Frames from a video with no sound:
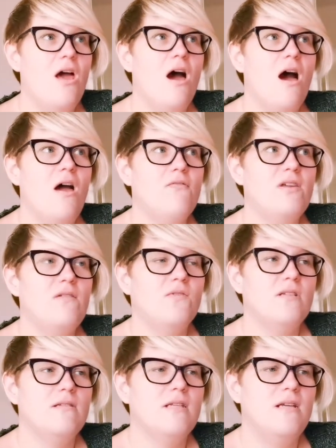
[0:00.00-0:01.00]
I've
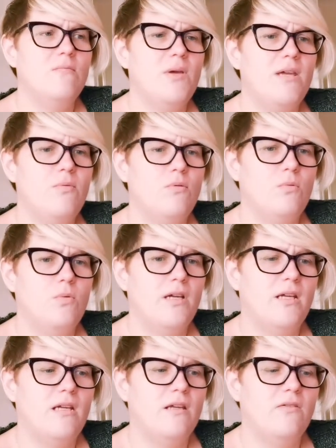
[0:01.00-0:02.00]
even seen people
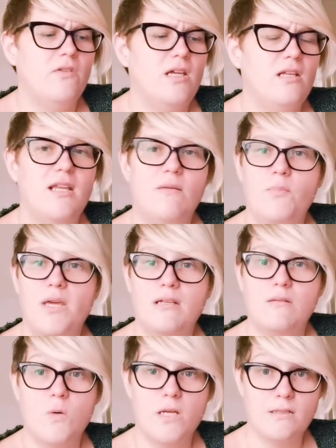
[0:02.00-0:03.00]
with the Knit
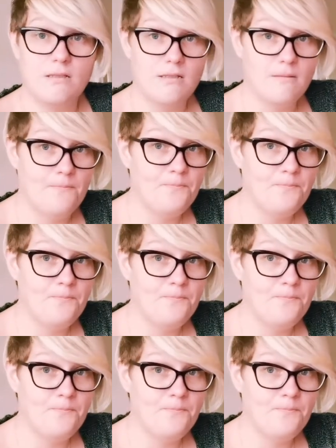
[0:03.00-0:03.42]
Picks ones,